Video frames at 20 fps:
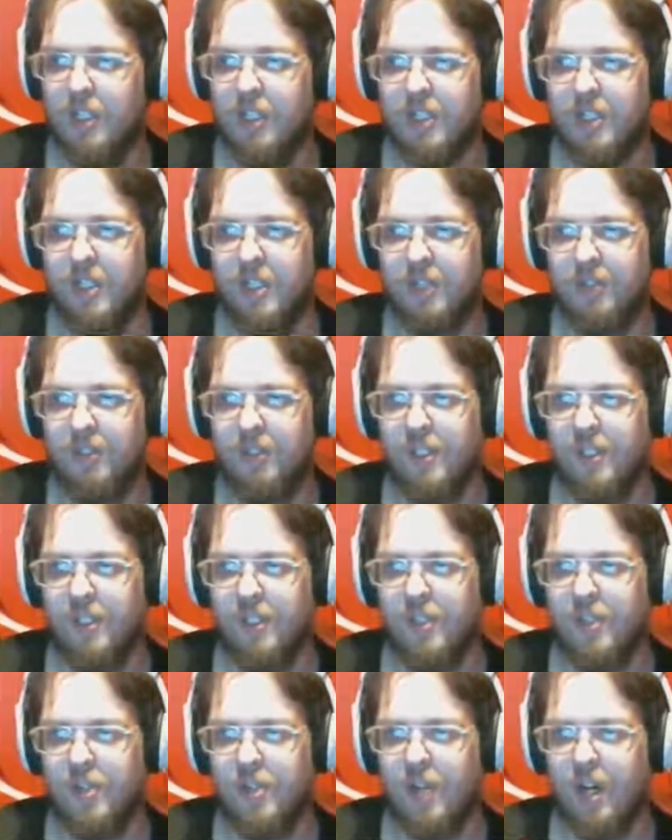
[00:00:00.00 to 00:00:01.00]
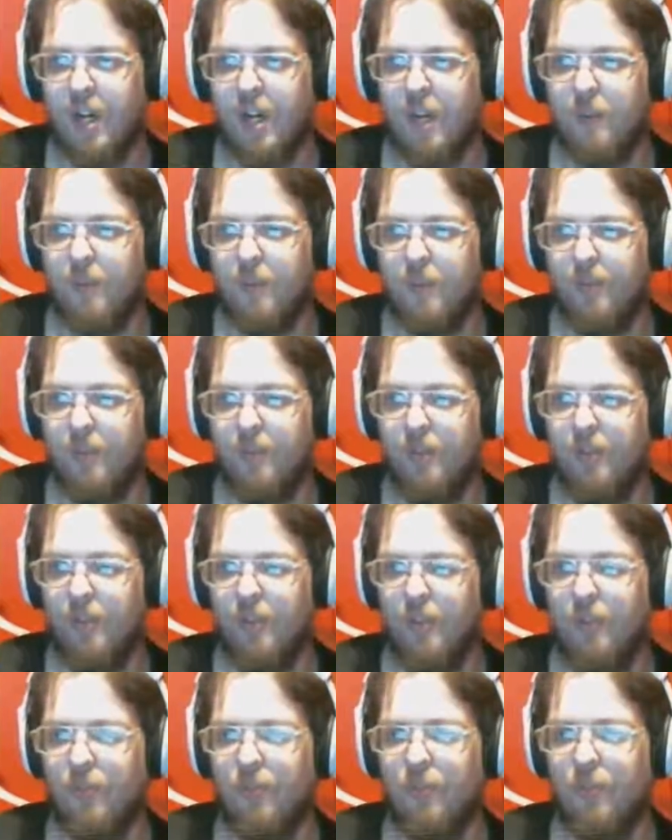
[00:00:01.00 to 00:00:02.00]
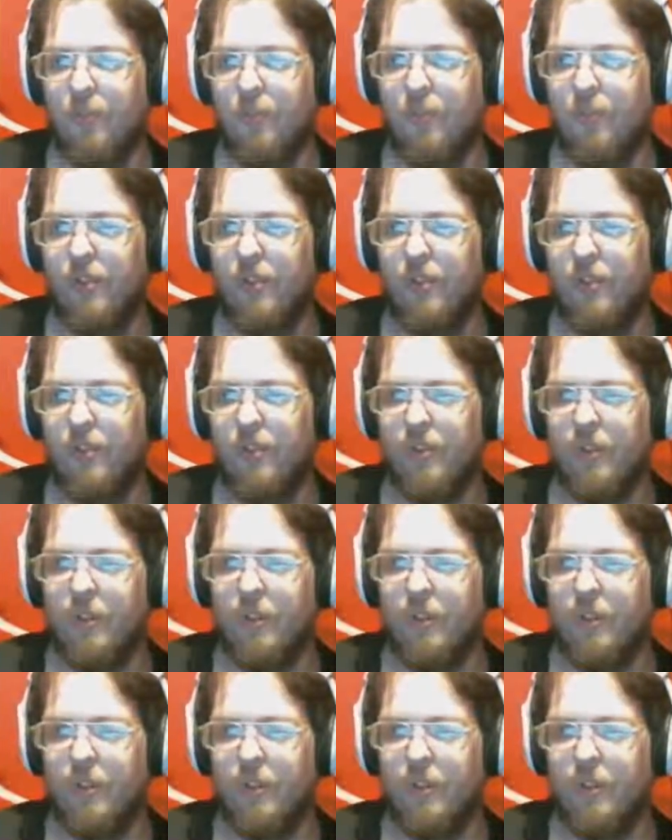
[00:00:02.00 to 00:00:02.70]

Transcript: sell to this shop. If you go further